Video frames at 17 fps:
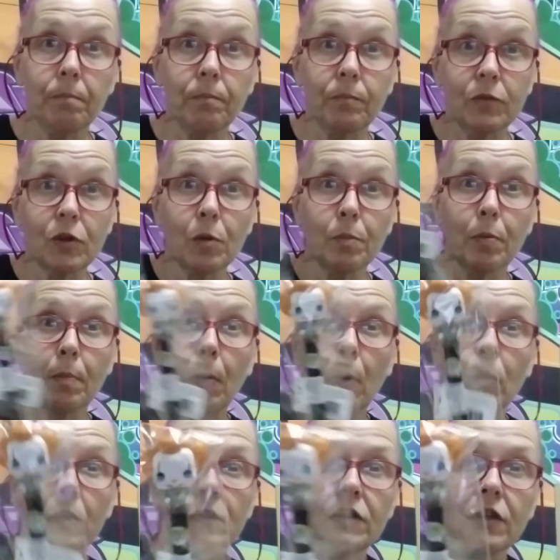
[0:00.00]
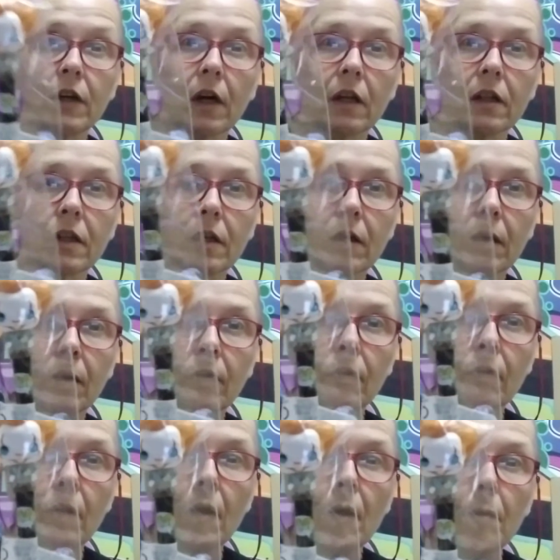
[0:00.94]
Super bonus. You got the
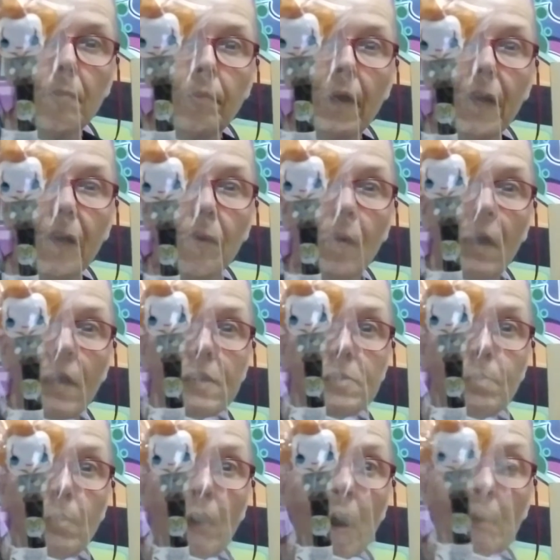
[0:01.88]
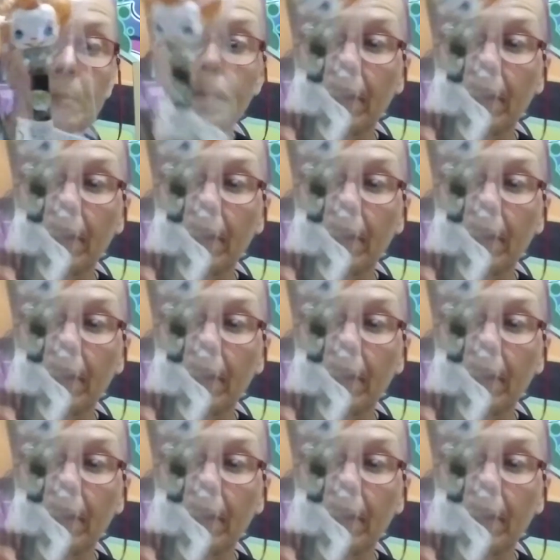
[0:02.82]
Pennywise Pop